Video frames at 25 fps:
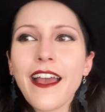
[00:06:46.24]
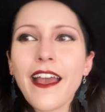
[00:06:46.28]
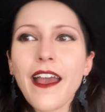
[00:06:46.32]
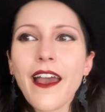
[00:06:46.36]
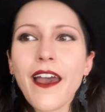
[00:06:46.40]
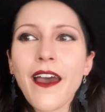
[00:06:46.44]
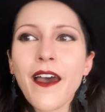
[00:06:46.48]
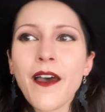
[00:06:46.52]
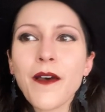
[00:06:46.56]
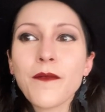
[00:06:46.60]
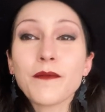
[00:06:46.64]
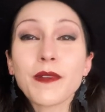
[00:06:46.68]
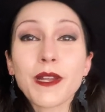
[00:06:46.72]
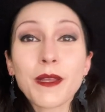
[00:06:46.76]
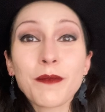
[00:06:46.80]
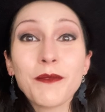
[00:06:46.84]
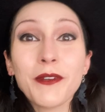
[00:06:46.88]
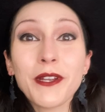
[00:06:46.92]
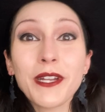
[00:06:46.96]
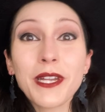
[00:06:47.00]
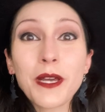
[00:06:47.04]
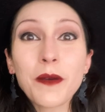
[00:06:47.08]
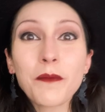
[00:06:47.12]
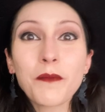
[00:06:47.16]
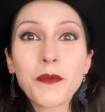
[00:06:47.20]
But I'm
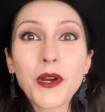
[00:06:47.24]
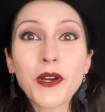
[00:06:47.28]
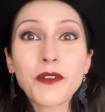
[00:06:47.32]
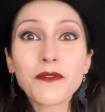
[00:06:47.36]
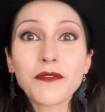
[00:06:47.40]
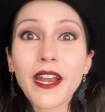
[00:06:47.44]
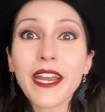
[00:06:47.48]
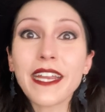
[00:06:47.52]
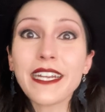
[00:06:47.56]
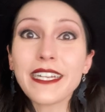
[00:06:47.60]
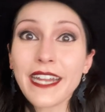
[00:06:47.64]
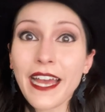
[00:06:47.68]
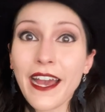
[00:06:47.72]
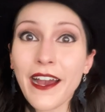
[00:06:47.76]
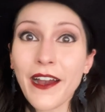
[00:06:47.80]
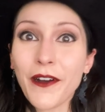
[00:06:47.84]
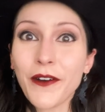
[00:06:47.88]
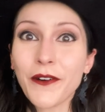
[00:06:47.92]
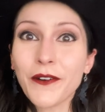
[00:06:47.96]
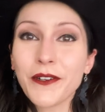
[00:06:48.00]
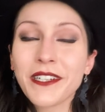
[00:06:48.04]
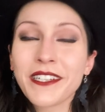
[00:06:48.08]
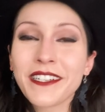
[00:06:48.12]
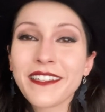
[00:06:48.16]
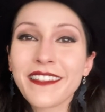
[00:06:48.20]
reading a book right
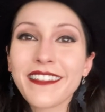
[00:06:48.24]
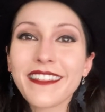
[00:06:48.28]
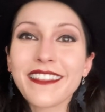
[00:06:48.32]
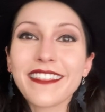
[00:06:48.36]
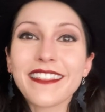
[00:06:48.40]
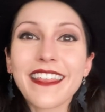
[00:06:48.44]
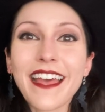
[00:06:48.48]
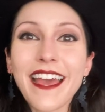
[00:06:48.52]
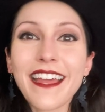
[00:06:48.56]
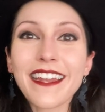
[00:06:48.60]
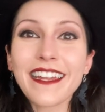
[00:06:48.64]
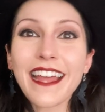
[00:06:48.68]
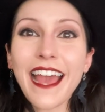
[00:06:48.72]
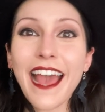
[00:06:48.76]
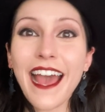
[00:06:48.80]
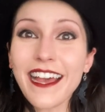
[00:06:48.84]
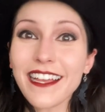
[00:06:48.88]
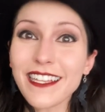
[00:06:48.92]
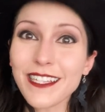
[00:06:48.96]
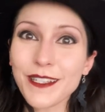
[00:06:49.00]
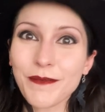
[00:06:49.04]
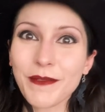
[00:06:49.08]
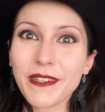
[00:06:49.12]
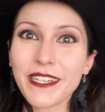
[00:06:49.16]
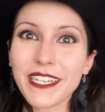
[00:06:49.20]
now that
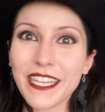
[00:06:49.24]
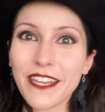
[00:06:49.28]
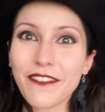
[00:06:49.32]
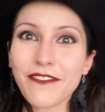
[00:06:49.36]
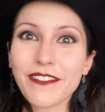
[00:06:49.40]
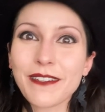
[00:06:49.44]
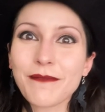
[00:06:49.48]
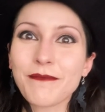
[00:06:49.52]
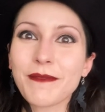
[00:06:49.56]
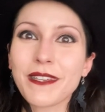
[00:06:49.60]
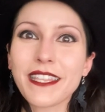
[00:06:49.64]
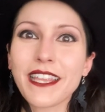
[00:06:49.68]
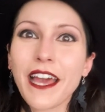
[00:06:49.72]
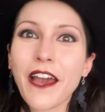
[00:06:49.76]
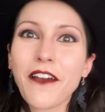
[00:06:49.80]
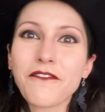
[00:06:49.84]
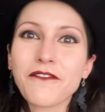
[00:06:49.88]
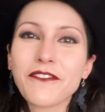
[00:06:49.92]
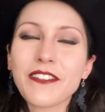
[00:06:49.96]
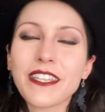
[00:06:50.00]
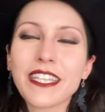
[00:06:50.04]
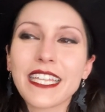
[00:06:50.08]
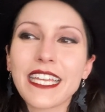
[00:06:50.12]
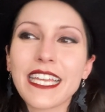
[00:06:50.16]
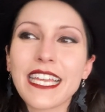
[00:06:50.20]
has been giving me that
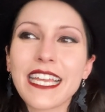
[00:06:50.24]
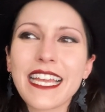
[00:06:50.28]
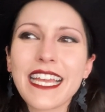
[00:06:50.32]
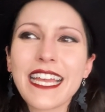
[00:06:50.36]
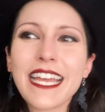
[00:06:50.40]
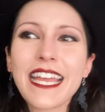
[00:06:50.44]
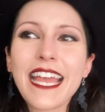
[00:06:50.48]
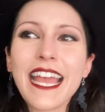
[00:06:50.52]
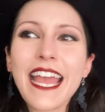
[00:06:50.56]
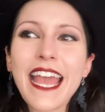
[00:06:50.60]
feeling.